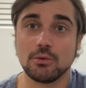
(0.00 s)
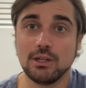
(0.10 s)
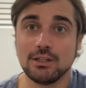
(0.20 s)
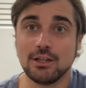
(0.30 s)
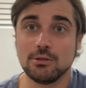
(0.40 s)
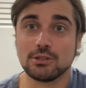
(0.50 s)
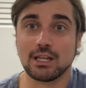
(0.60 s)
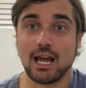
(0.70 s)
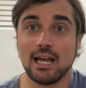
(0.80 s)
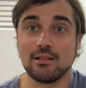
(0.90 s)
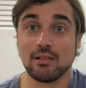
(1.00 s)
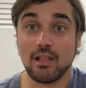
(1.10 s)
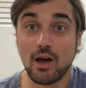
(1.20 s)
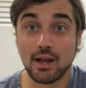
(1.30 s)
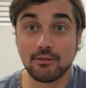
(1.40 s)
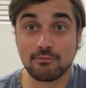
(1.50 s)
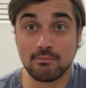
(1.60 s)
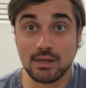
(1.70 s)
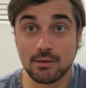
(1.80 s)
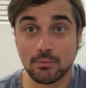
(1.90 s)
inducing a lot of
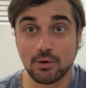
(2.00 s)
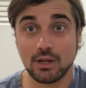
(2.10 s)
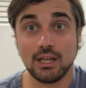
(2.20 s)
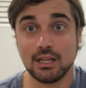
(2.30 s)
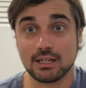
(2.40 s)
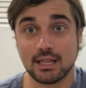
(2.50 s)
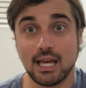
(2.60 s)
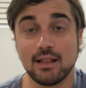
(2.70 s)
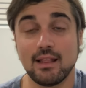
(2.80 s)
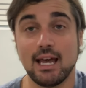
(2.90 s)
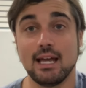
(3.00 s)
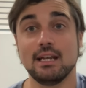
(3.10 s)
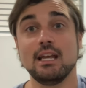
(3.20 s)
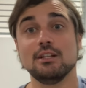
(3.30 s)
memory into that line.